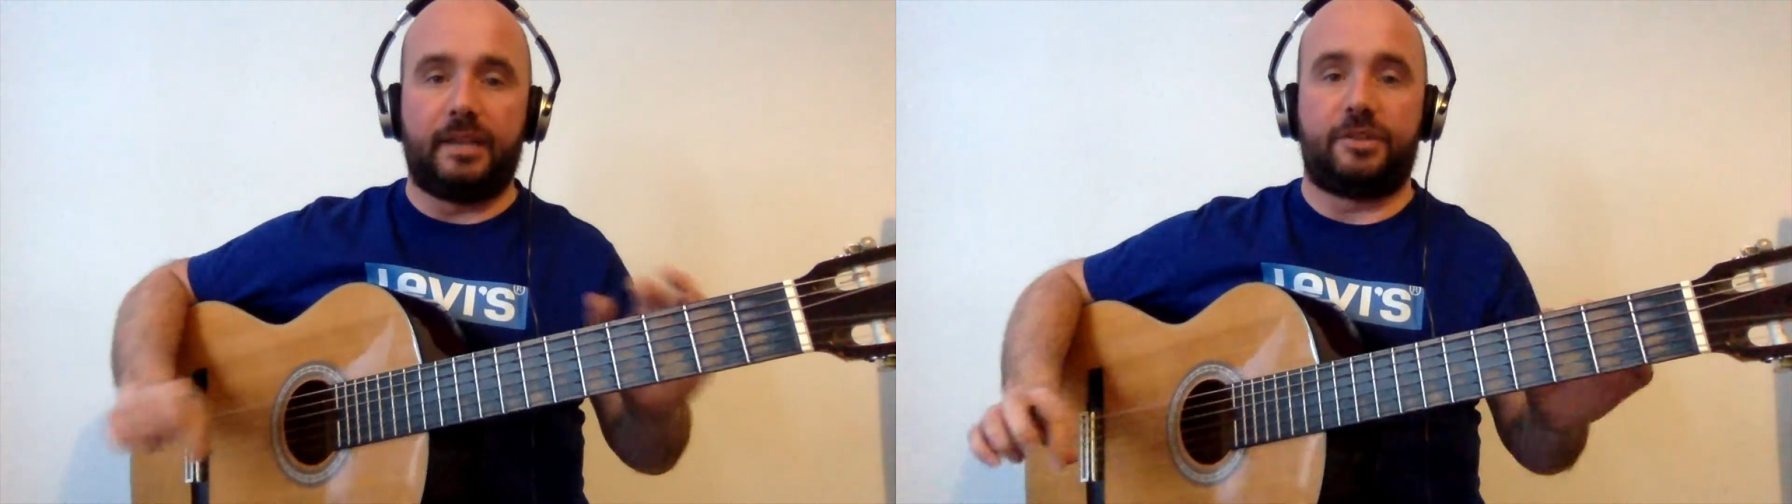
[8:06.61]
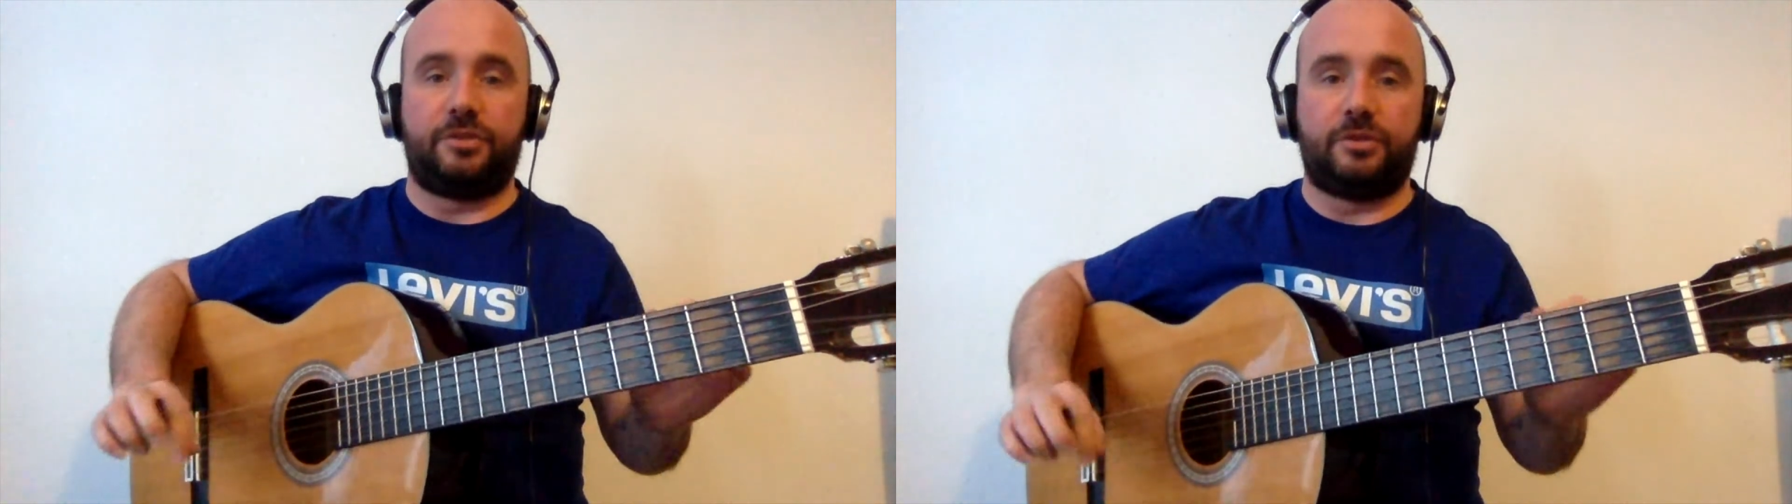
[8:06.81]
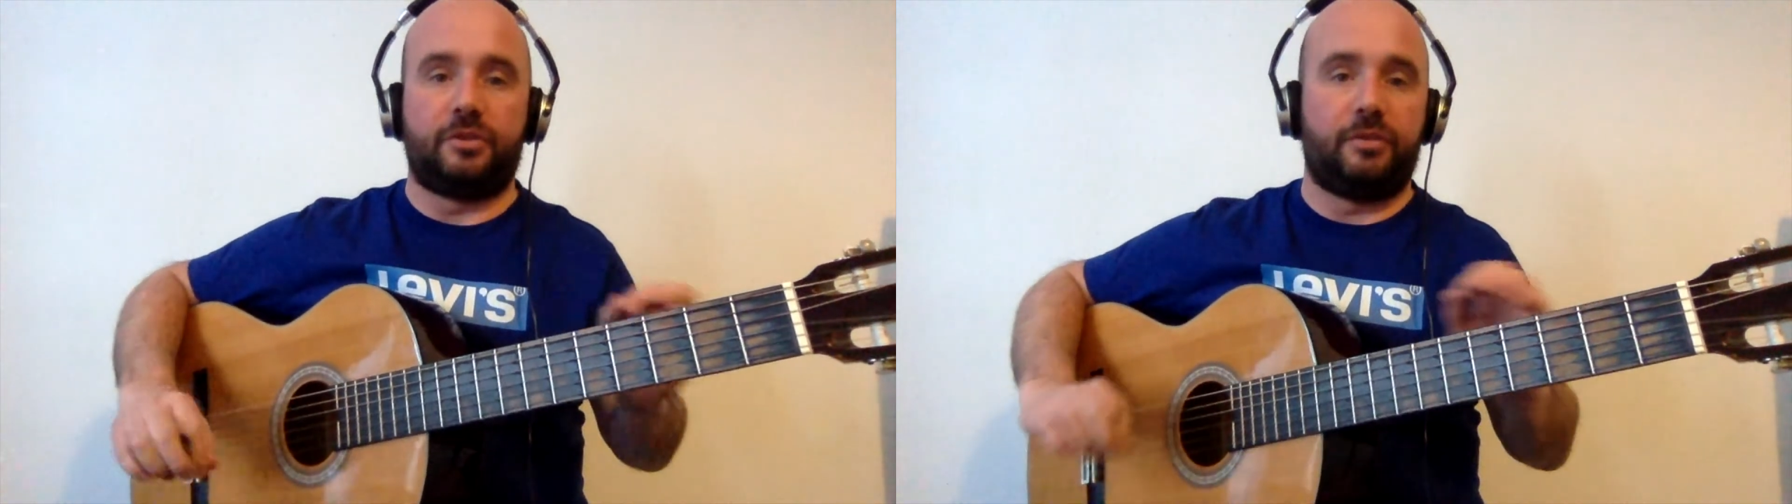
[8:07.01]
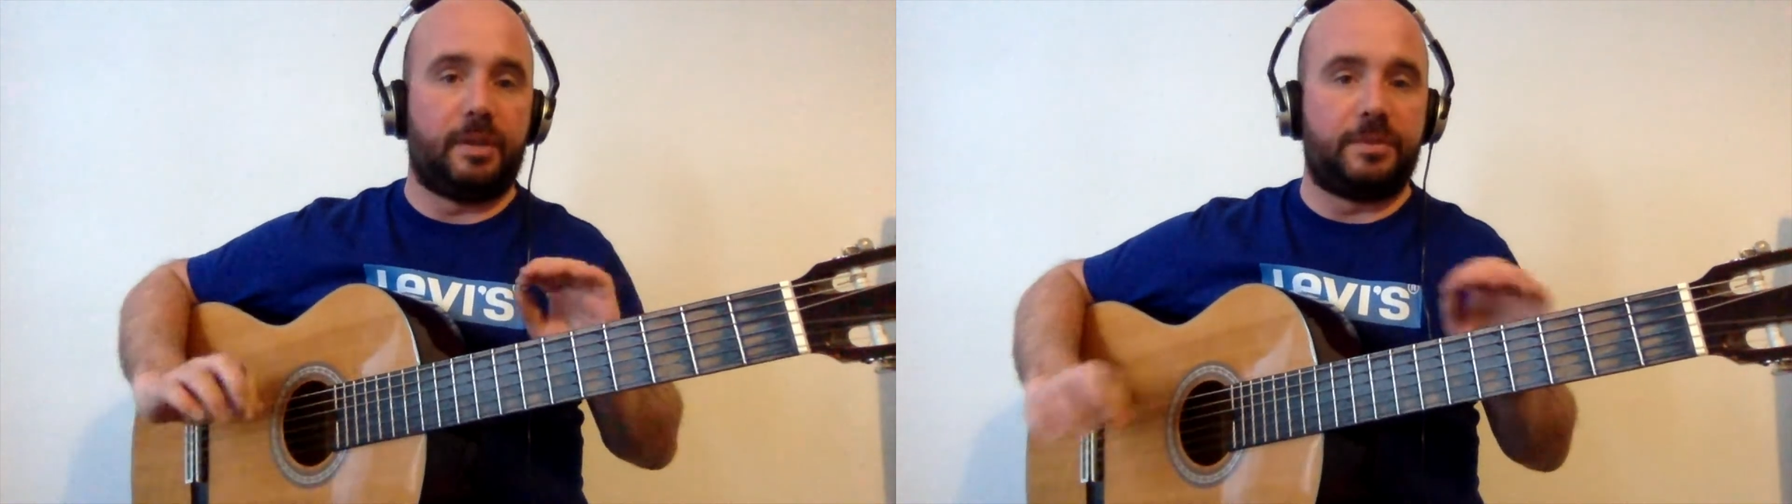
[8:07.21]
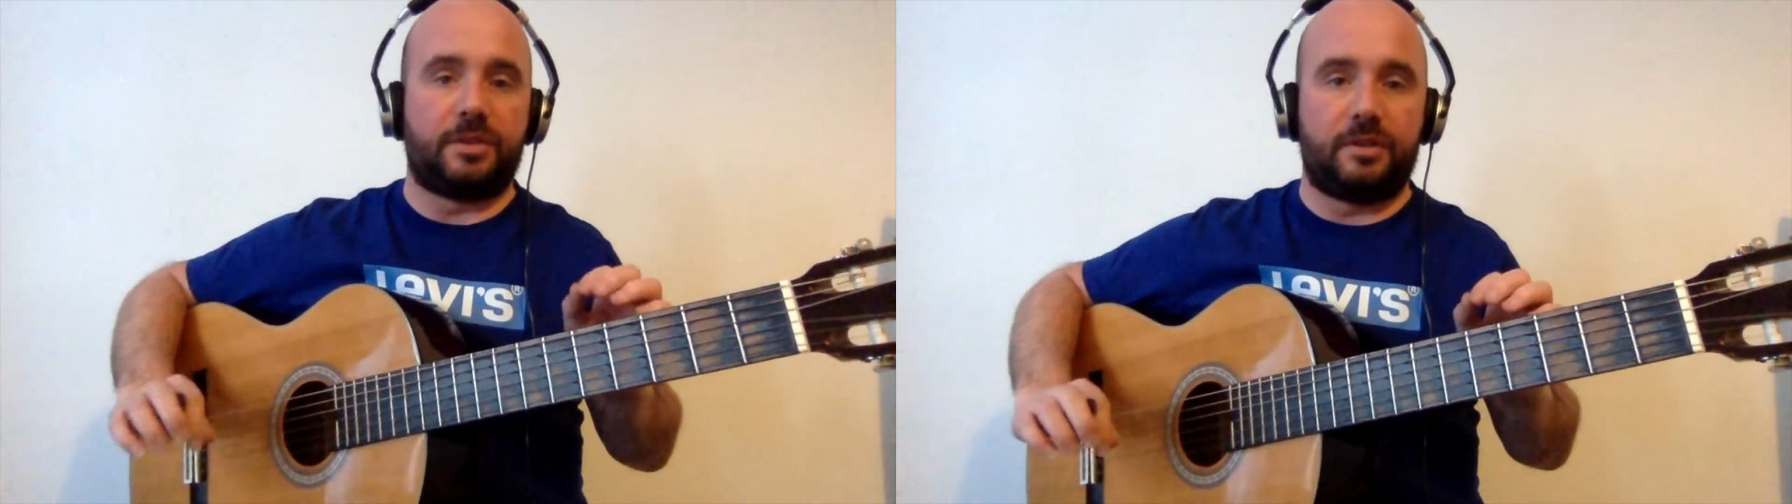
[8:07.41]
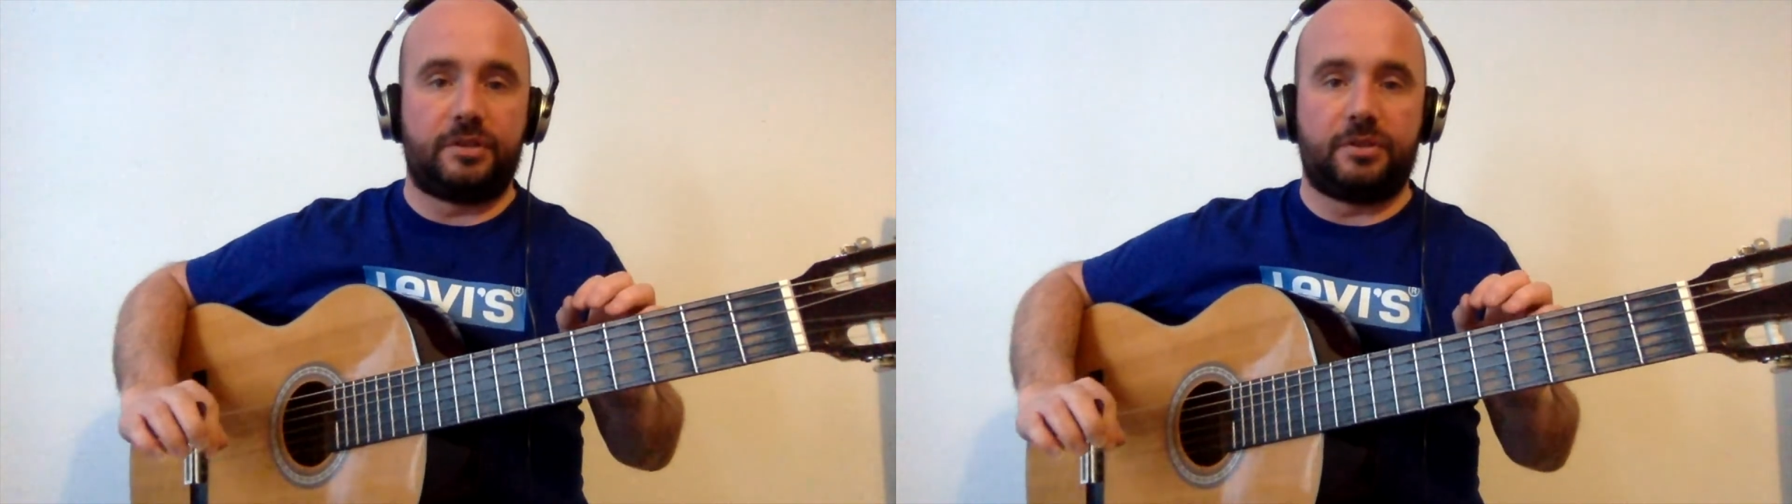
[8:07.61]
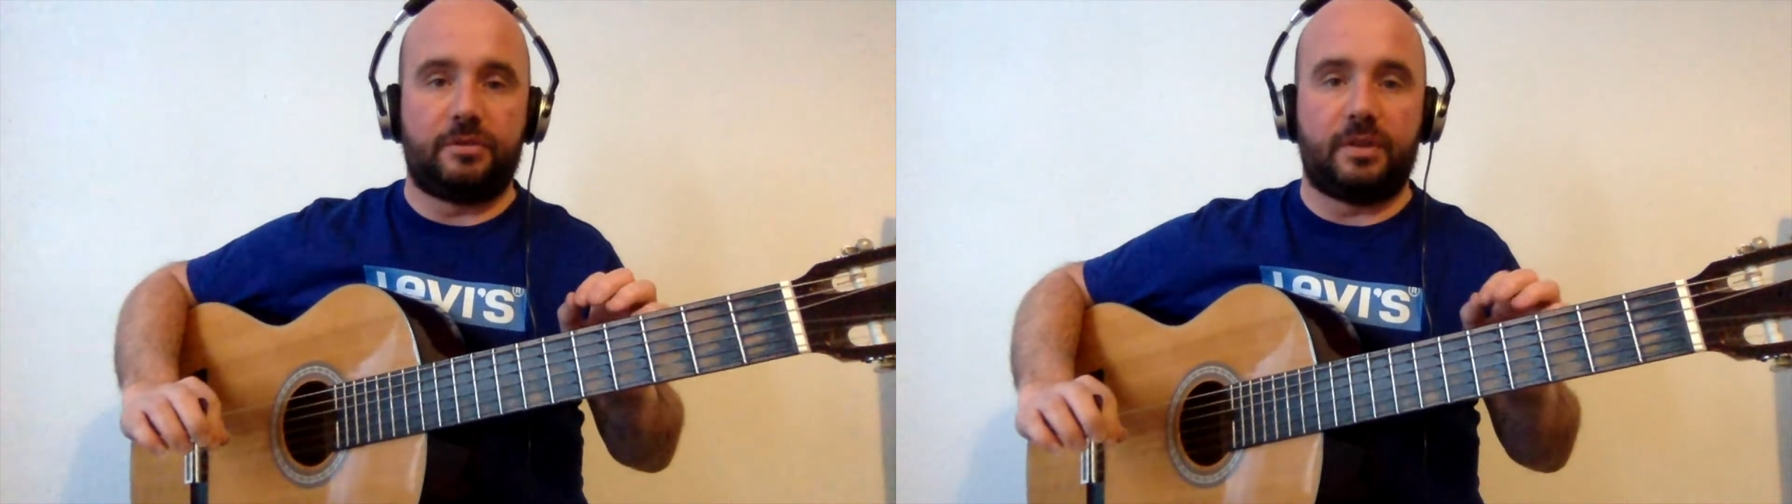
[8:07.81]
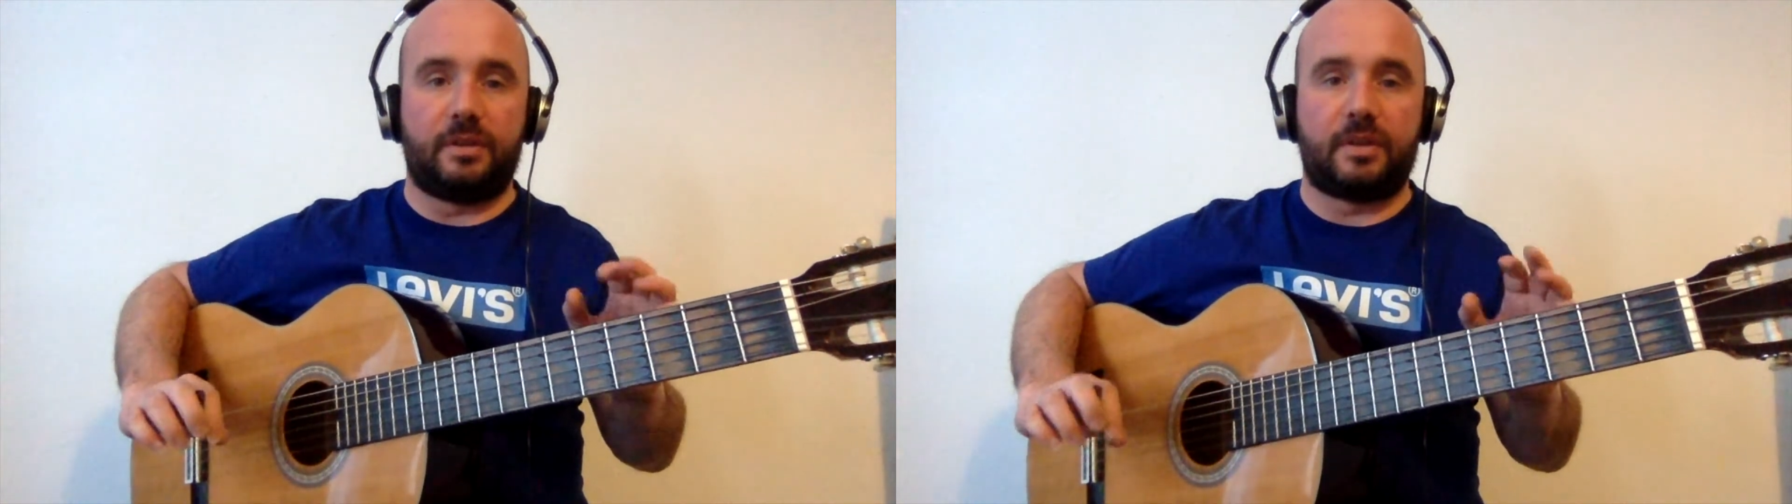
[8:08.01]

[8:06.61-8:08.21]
tutorial, I'm just going to show you